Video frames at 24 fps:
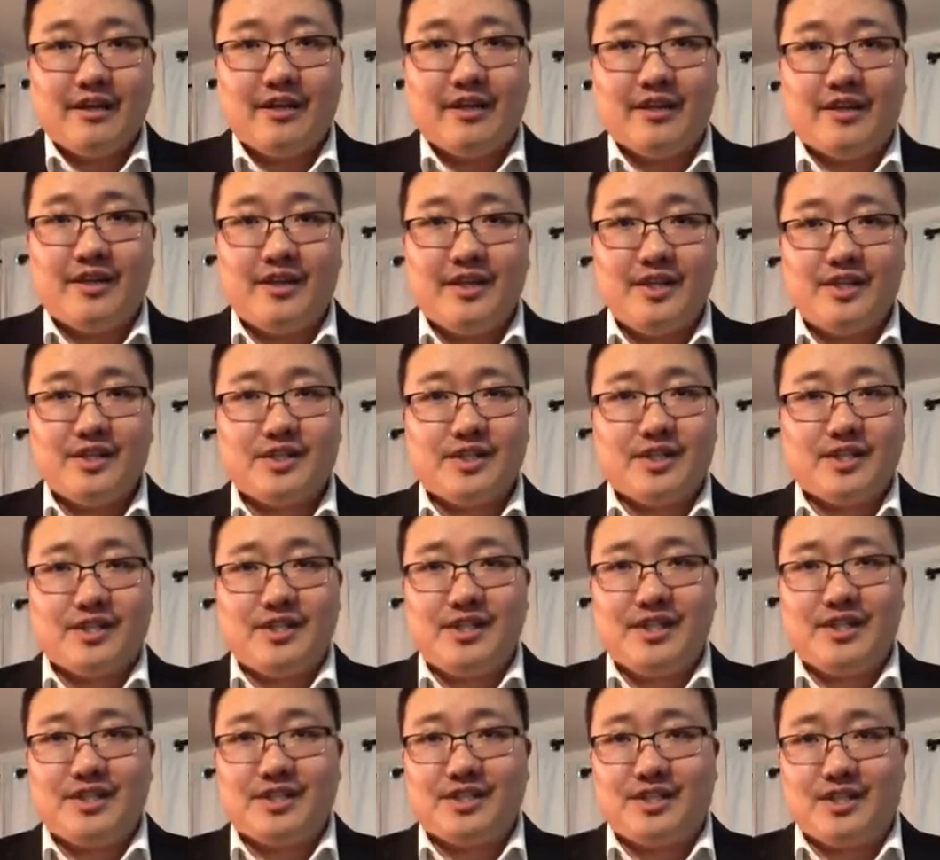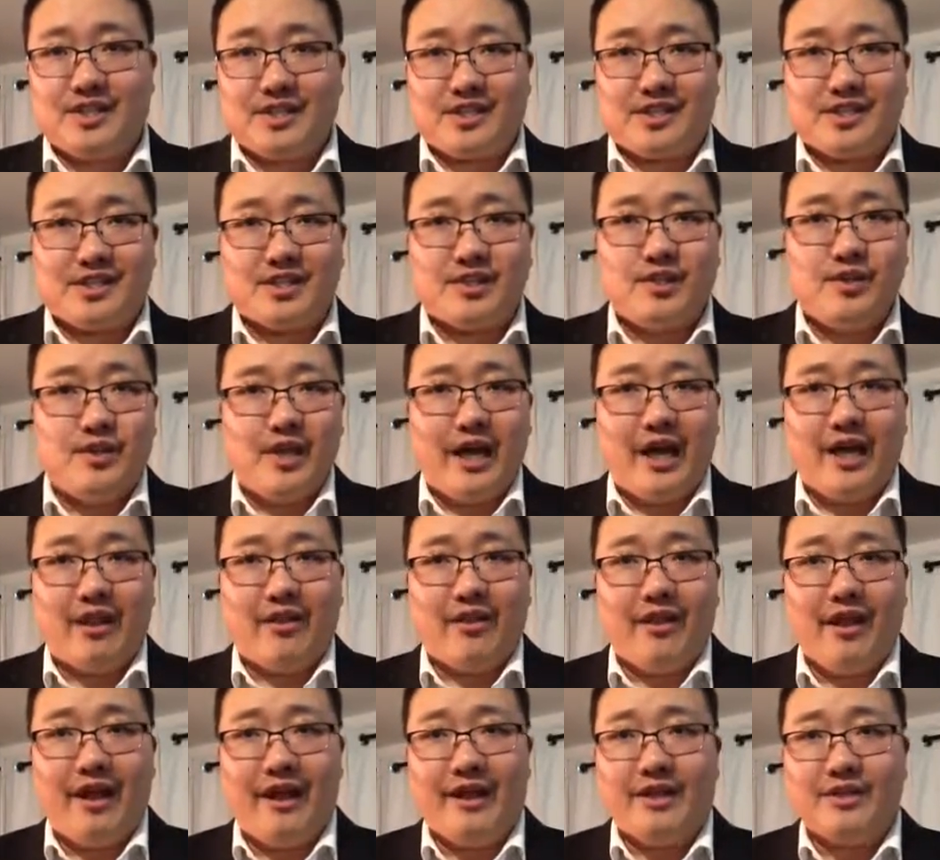These statistics do not
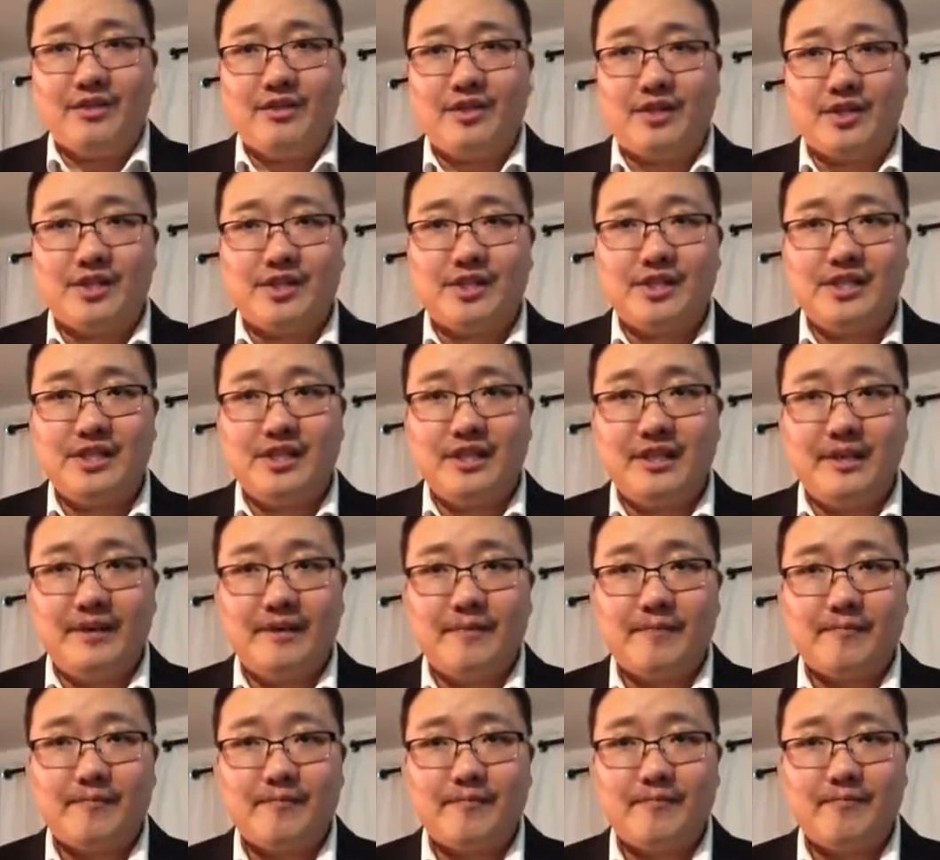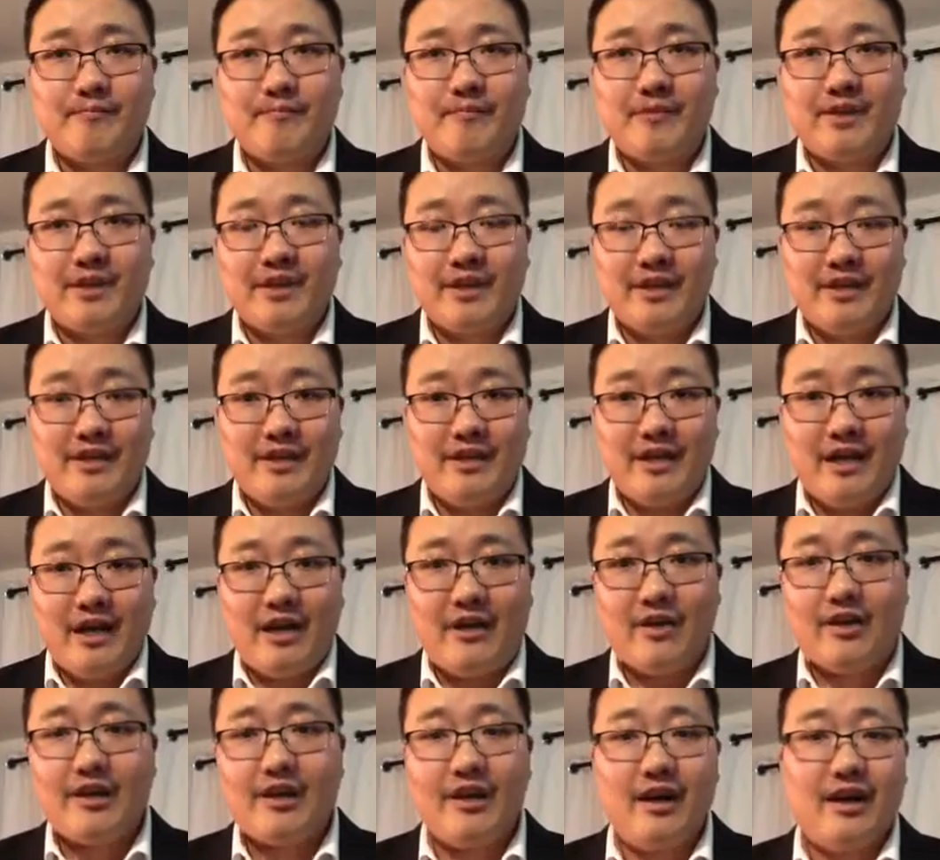lie, and you can see
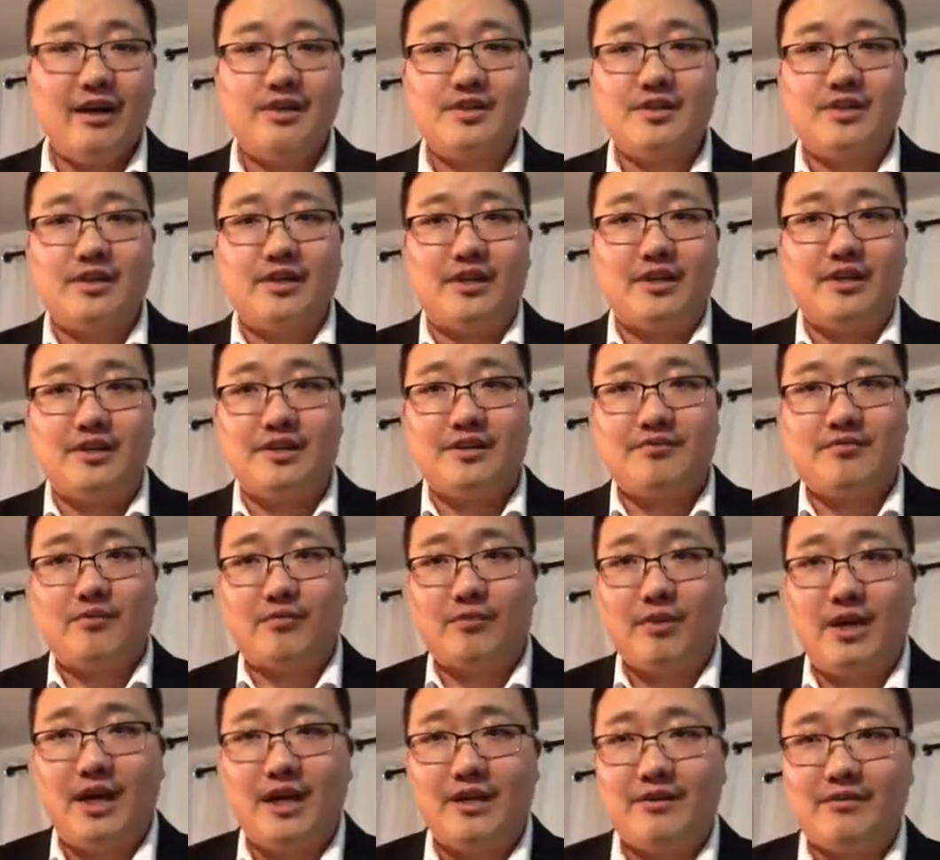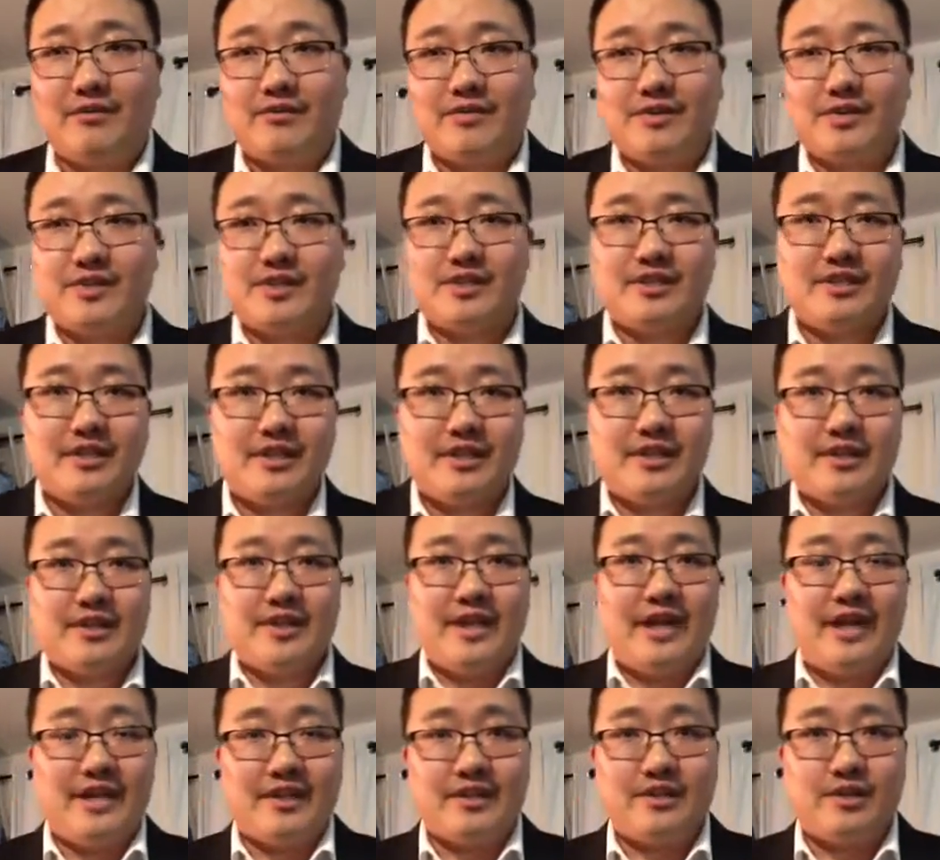how costly it is for riders
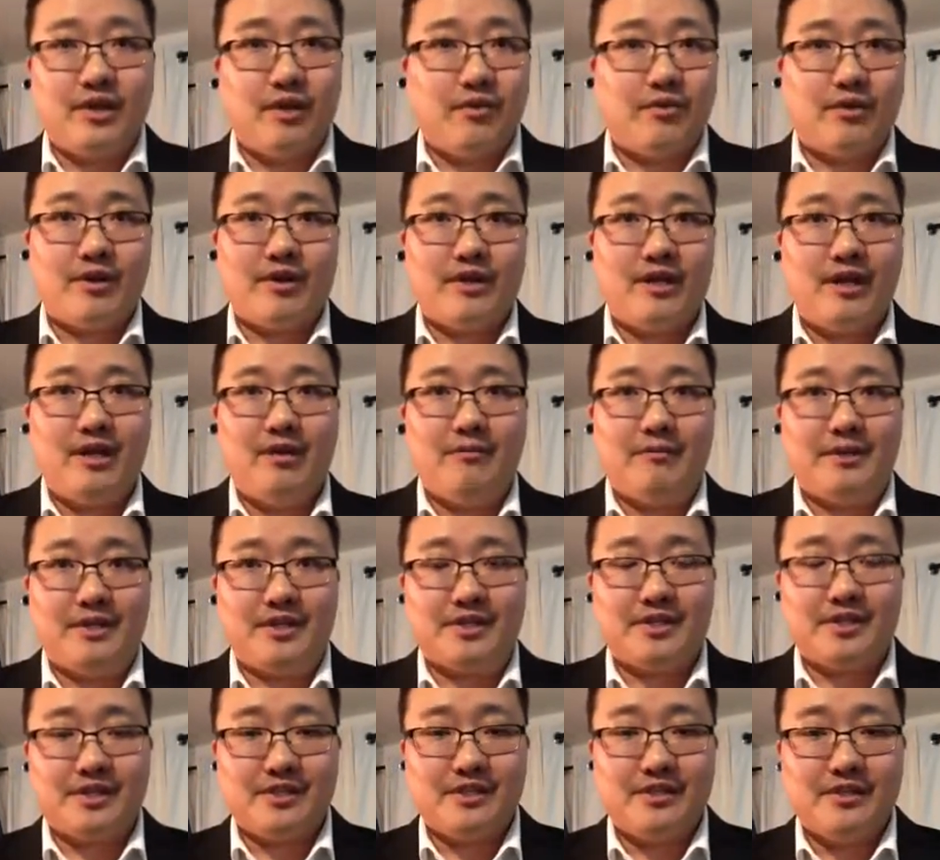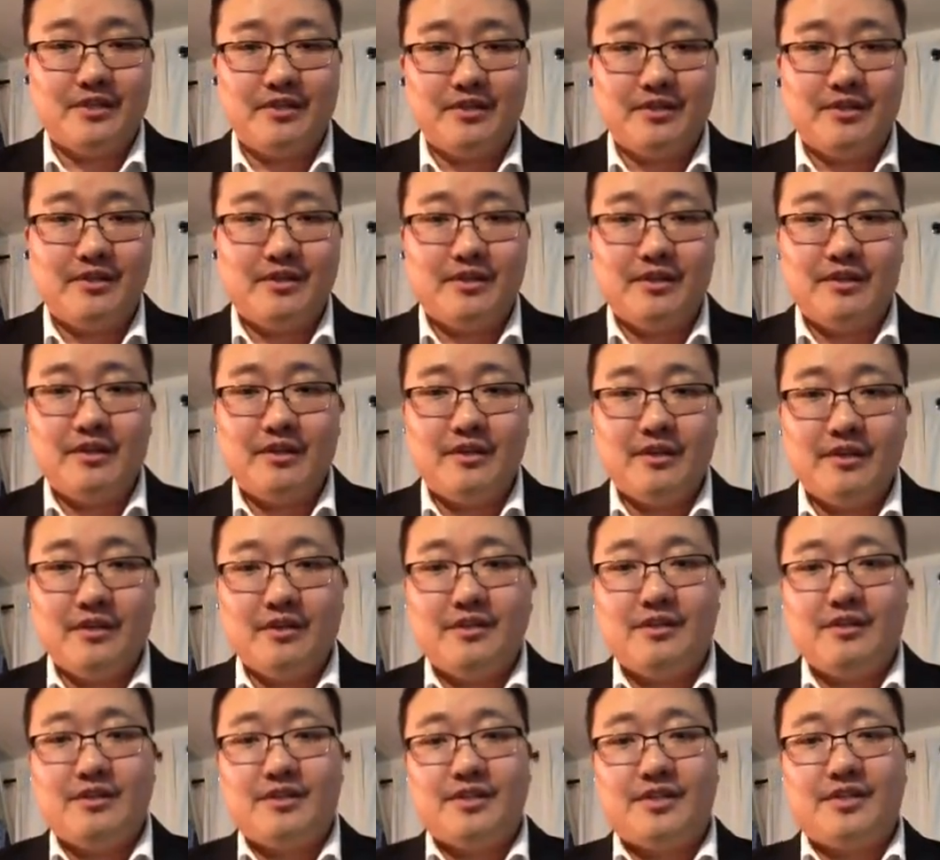that don't wear helmets.
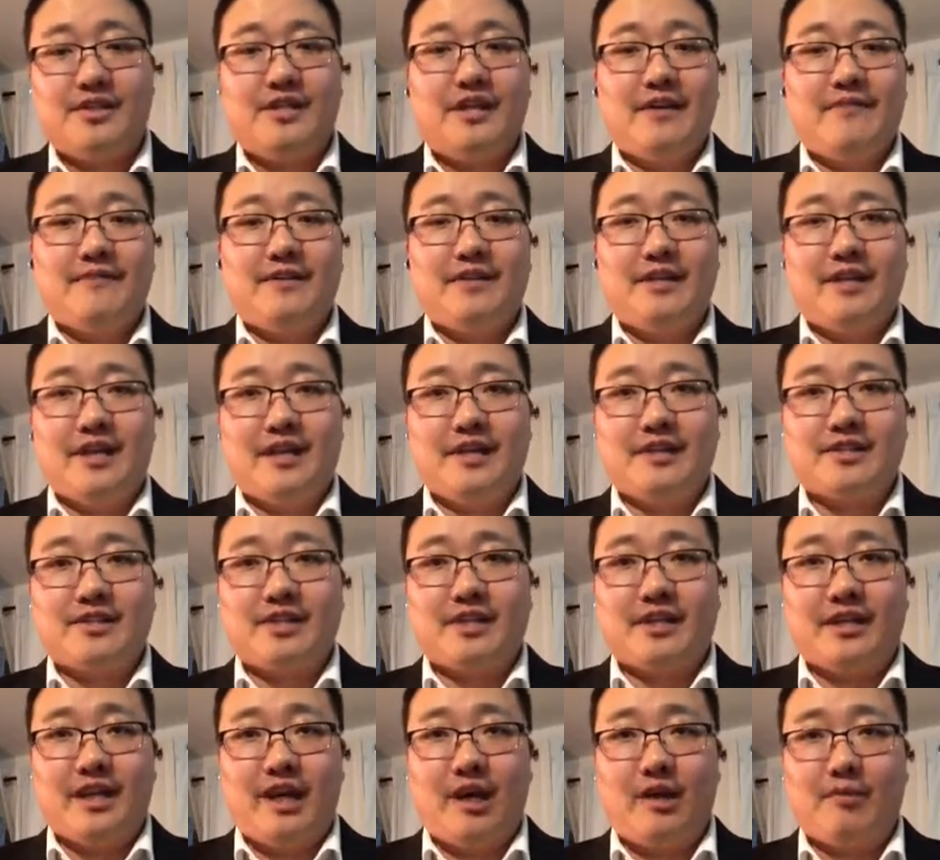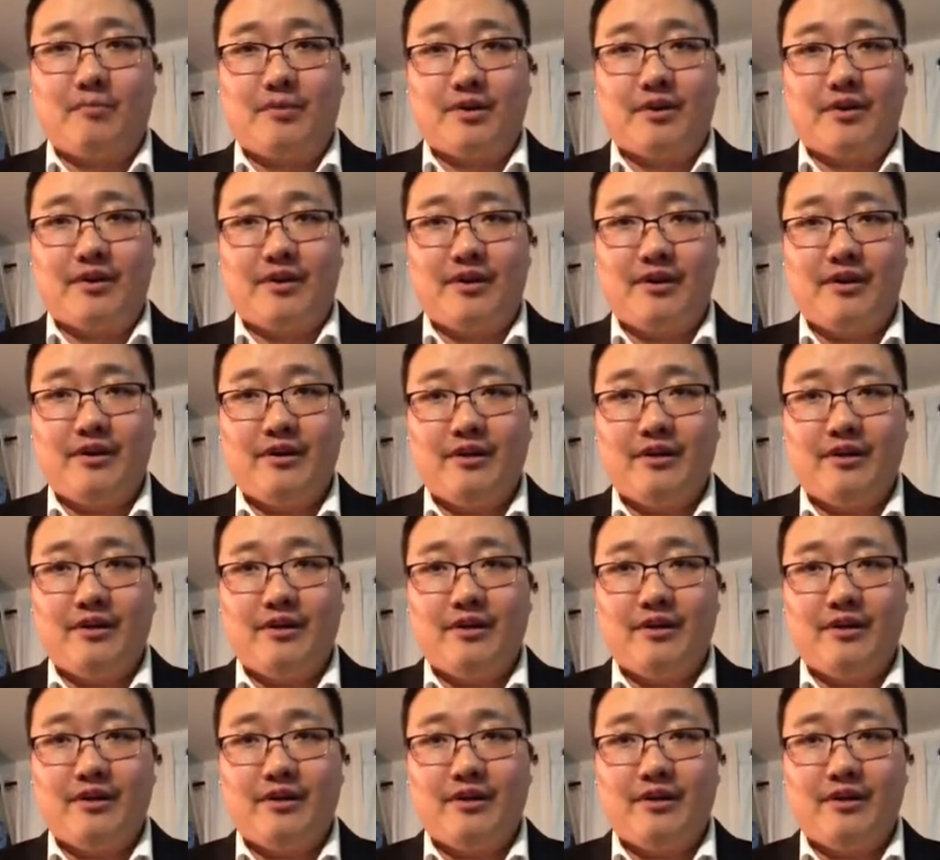Stephanie S. Gelber